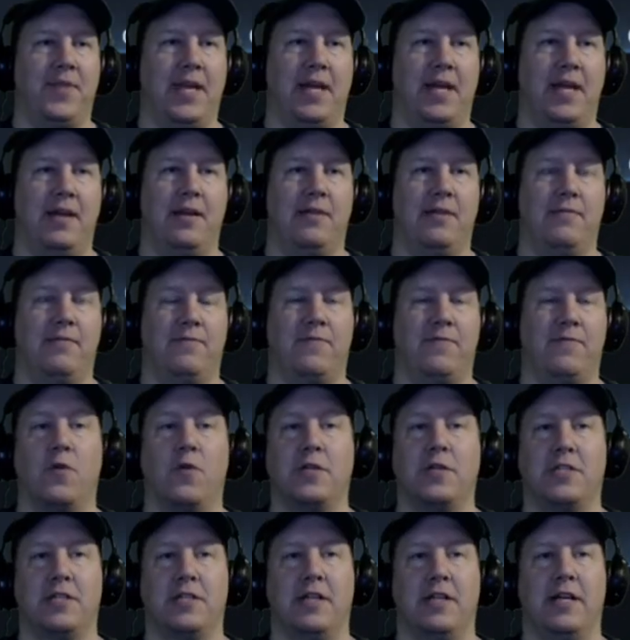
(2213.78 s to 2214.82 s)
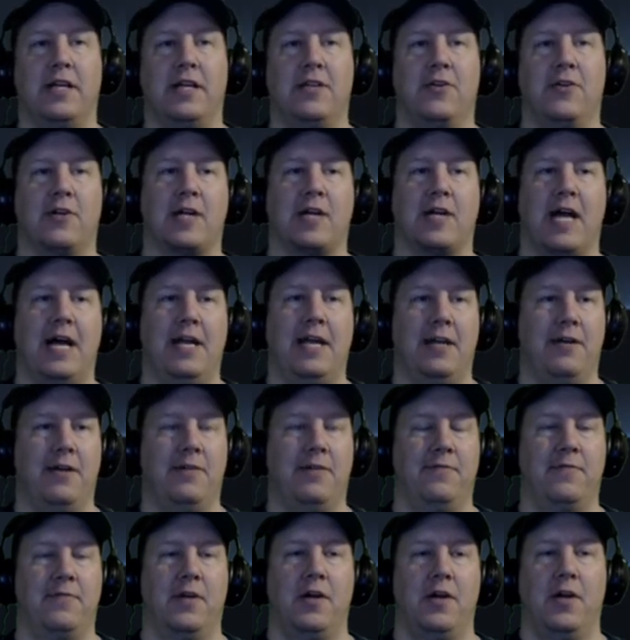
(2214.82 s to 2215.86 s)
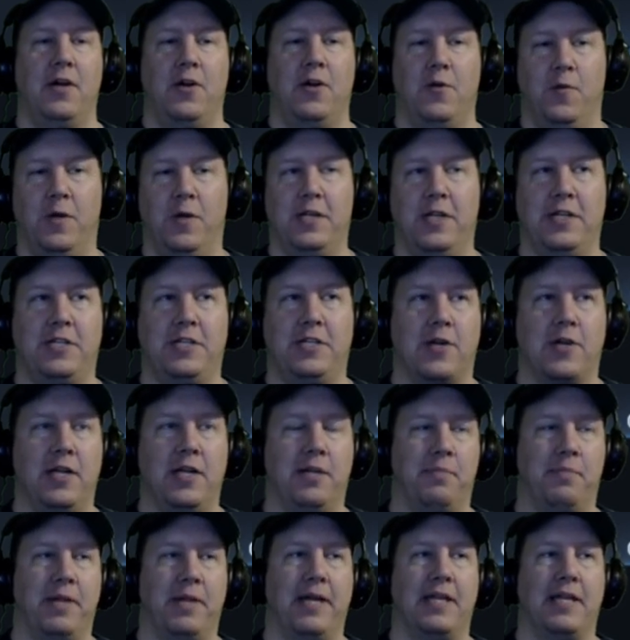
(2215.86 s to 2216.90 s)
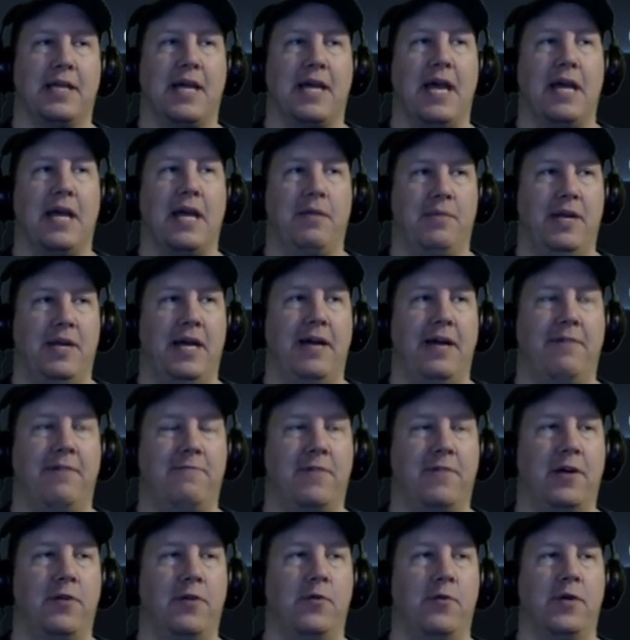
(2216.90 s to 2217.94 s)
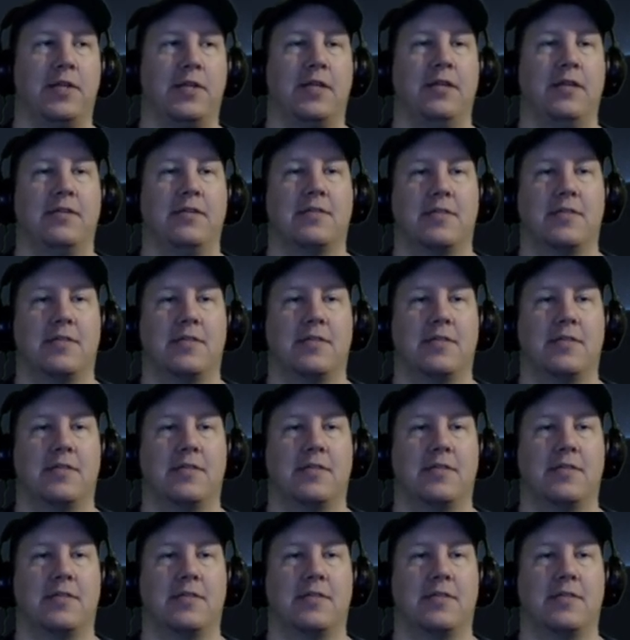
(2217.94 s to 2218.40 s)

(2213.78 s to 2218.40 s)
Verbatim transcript: and fortunately, they're kind of really trying to play the game and have fun with it.